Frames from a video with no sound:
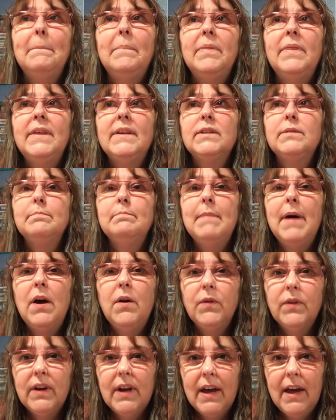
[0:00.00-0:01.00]
this
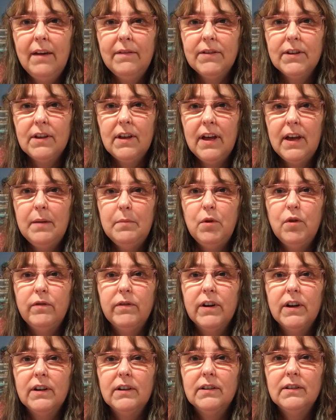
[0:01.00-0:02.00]
mountain I have to climb
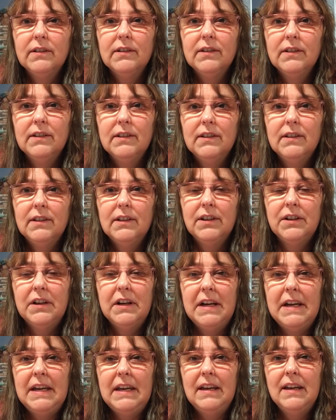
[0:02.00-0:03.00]
over. All
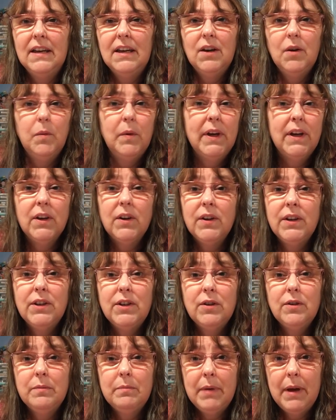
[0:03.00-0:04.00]
right, we can only
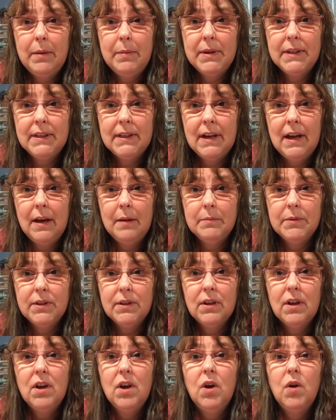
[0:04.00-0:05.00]
do it in baby
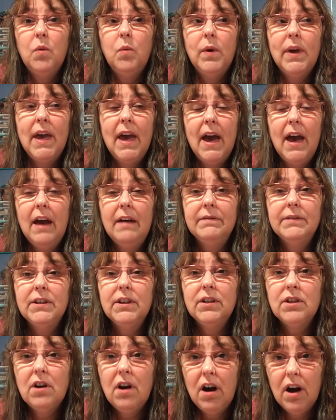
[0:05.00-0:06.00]
steps. We have
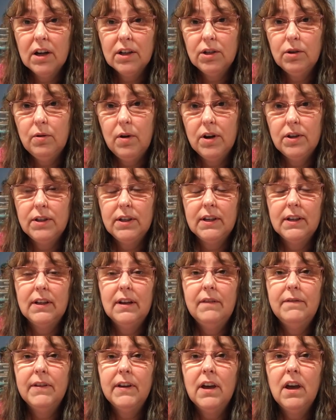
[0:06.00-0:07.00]
to talk to our
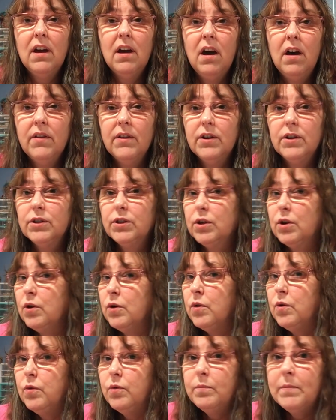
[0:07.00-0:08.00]
significant others
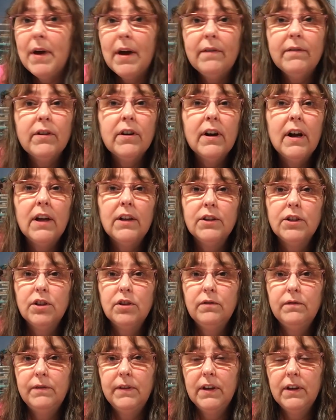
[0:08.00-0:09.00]
or whomever else
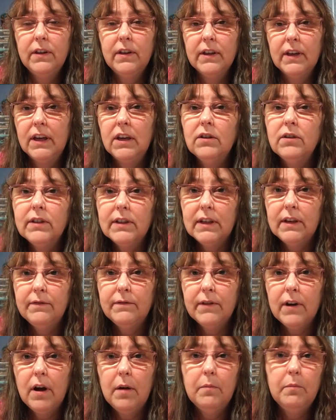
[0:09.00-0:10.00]
you feel guilty
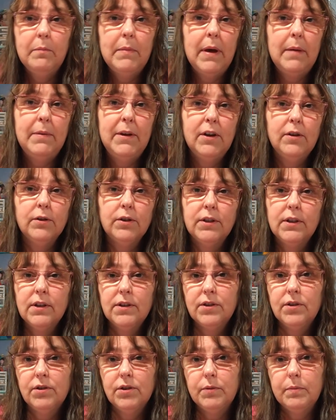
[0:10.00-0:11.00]
from. Maybe your
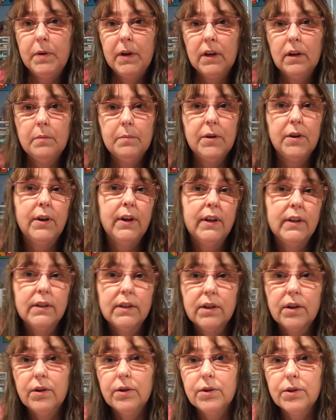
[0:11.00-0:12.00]
sister is picking up your
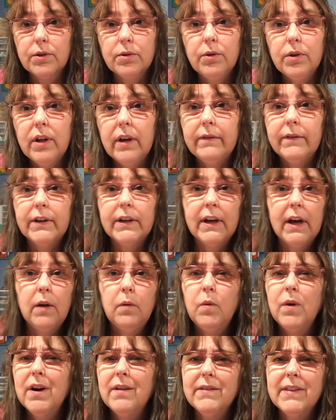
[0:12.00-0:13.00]
kids to go to school every day,
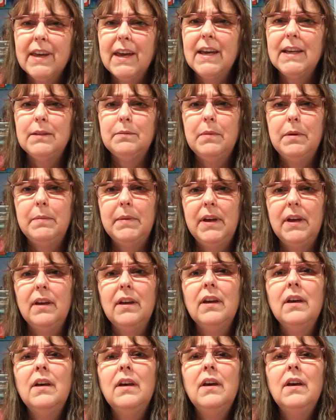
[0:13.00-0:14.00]
whatever the case may
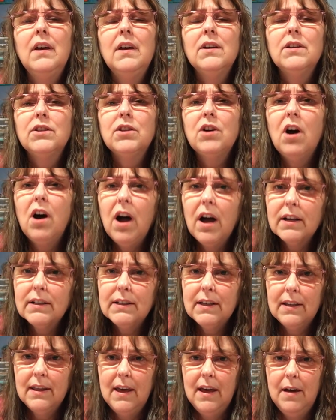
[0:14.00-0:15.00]
be. Talk
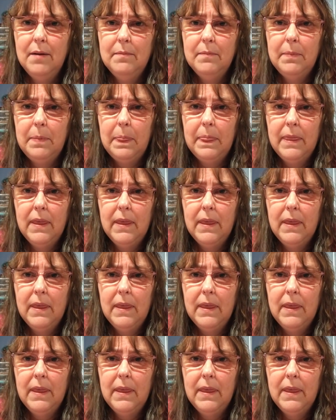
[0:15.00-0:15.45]
to them